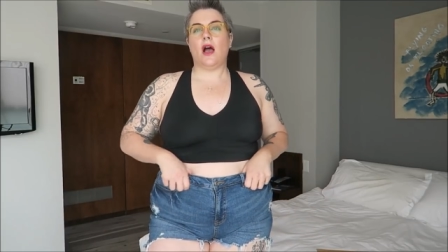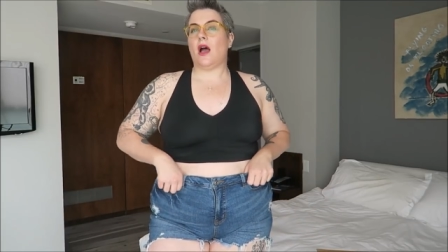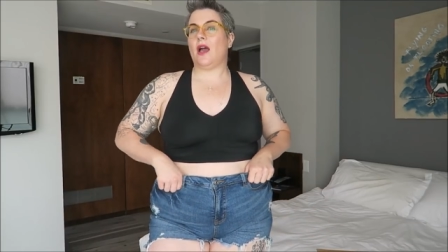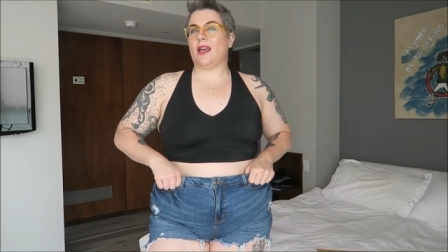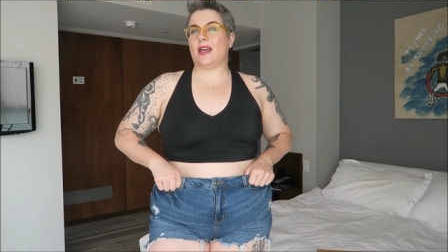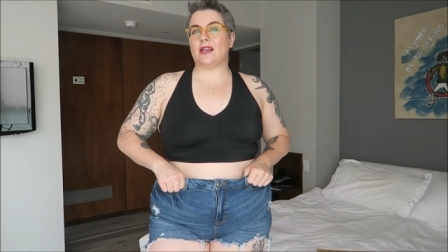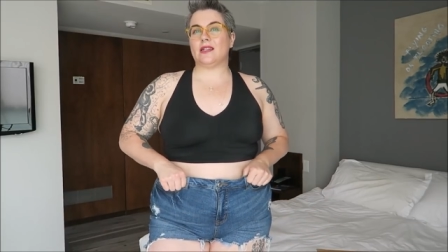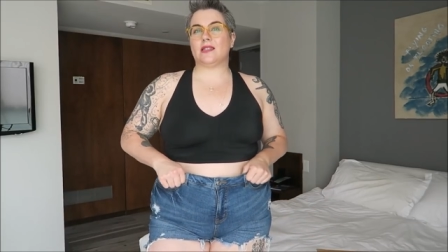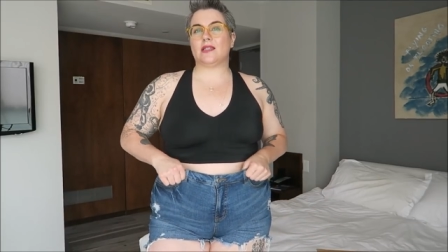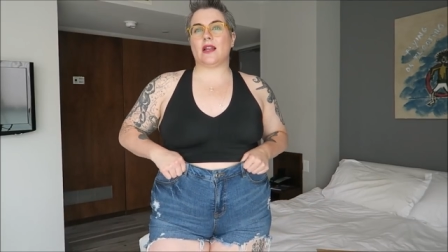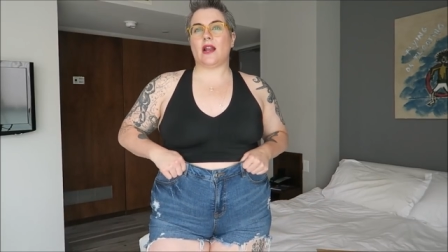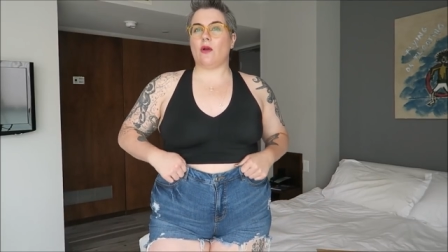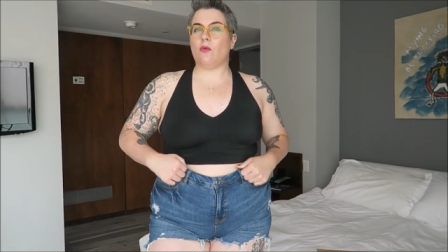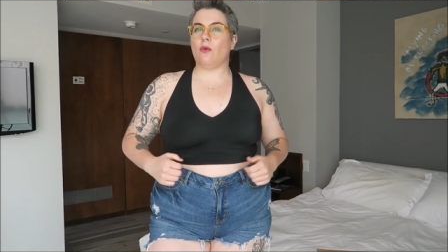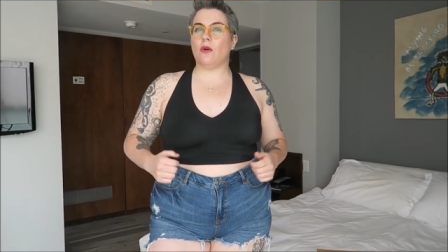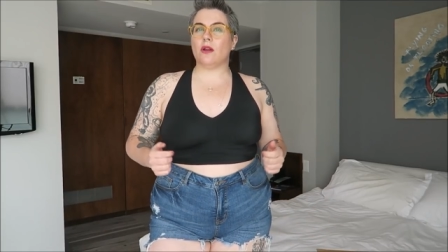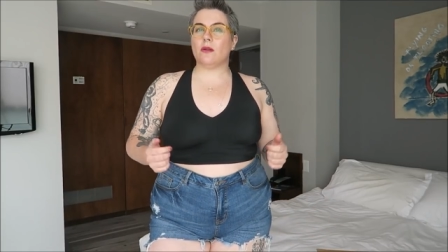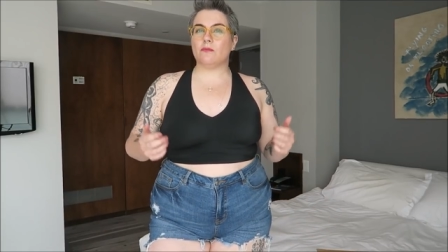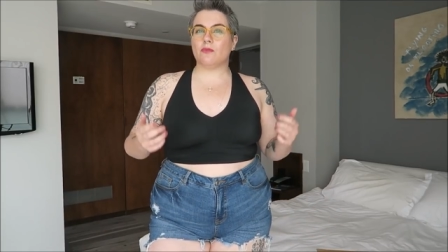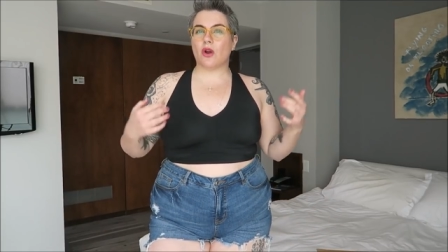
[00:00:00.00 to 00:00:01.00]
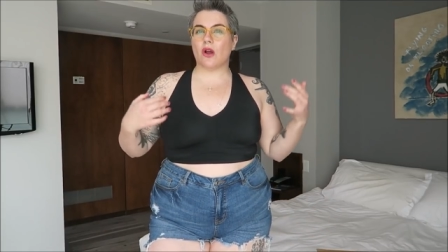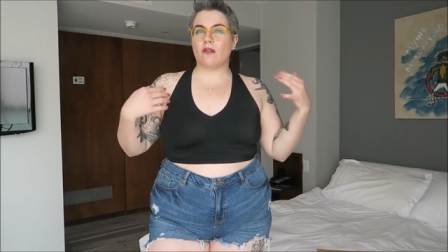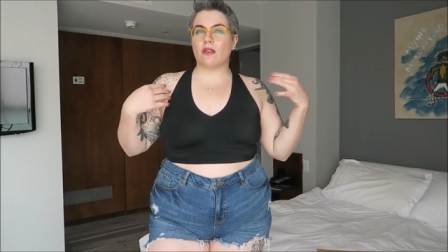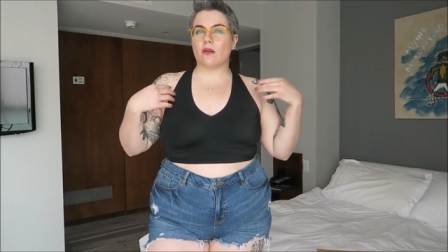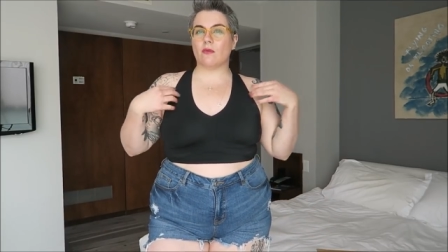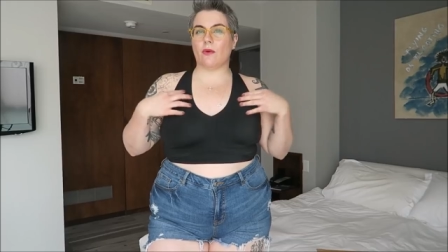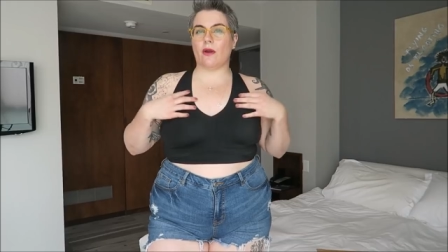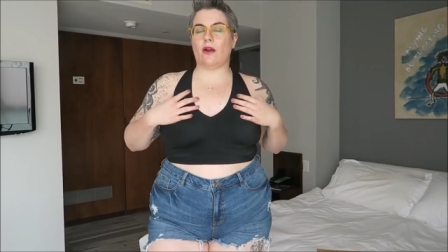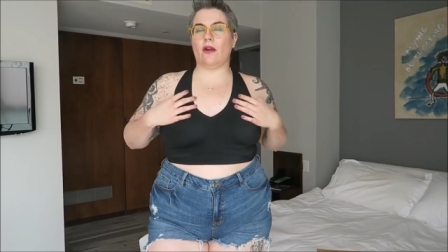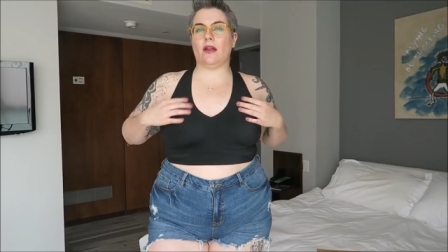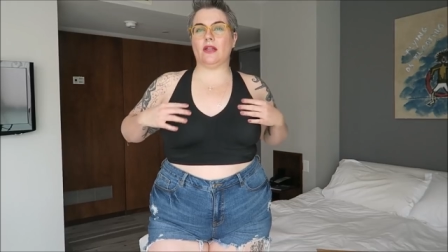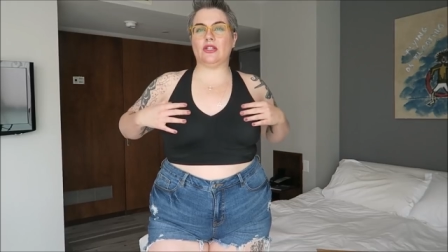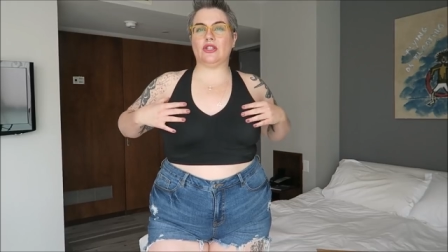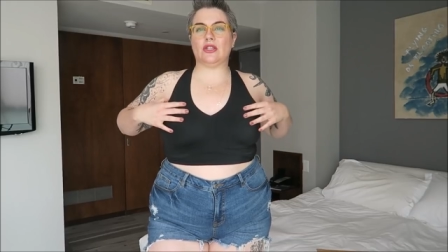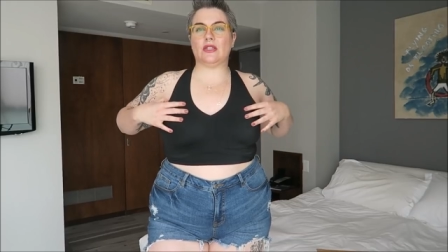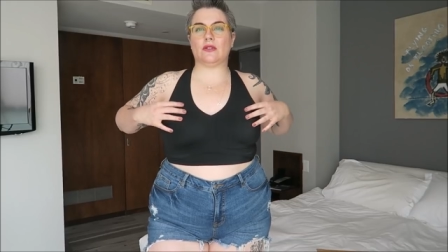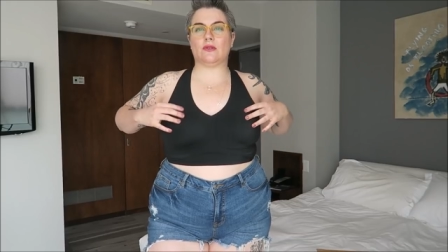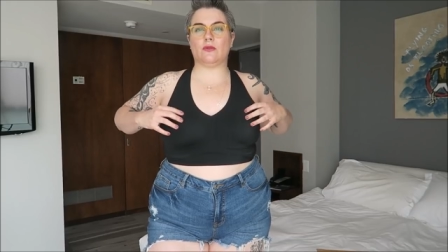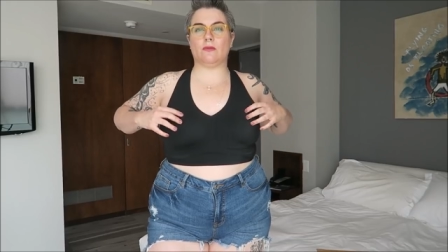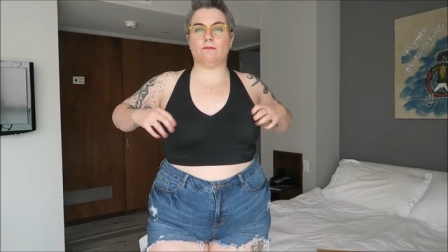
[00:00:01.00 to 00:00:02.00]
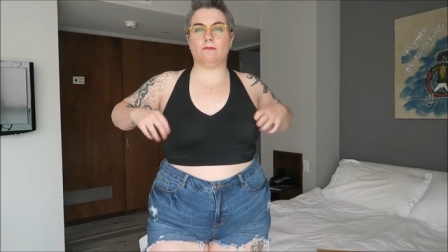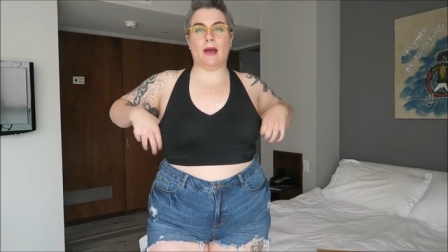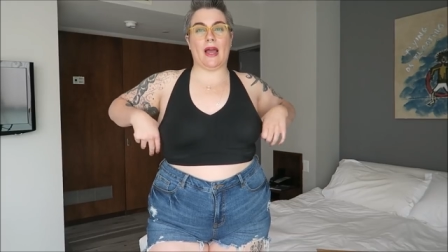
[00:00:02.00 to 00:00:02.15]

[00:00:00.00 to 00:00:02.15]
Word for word: like I said I wouldn't probably wear it just